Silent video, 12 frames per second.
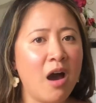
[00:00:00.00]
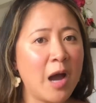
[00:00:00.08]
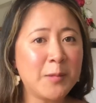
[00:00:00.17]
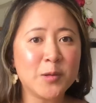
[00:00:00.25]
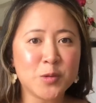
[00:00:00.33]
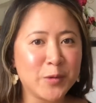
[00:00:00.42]

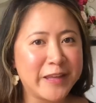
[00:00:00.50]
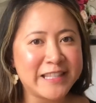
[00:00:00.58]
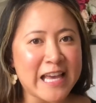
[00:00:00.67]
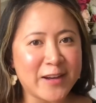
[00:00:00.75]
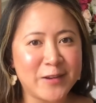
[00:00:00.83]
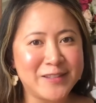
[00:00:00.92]
I'm not sure the
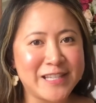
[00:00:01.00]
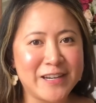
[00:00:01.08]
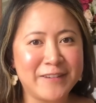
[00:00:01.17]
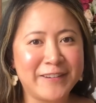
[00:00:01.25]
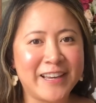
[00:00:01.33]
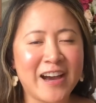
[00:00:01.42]
exact content
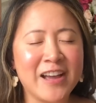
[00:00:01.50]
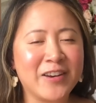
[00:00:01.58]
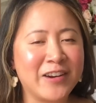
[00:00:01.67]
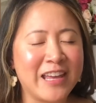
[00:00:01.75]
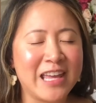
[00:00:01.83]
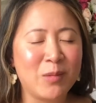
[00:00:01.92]
of it. I
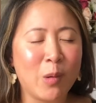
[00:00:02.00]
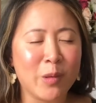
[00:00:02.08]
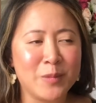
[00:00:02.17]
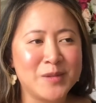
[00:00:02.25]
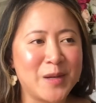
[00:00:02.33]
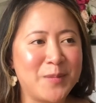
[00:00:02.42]
got it in
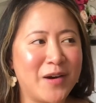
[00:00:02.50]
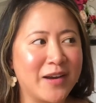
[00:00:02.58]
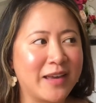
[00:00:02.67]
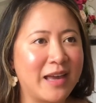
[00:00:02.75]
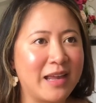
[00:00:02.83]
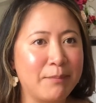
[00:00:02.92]
Walthamstow
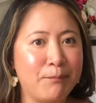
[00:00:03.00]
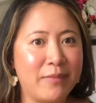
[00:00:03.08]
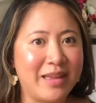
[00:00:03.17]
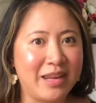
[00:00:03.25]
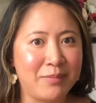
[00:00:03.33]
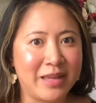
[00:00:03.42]
market
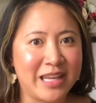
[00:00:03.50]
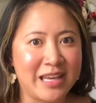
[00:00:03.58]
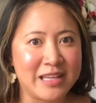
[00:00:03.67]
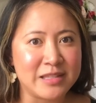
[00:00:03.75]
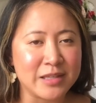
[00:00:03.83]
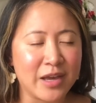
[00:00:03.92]
many
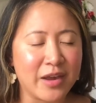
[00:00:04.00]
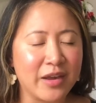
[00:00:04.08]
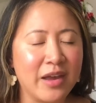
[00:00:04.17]
years ago,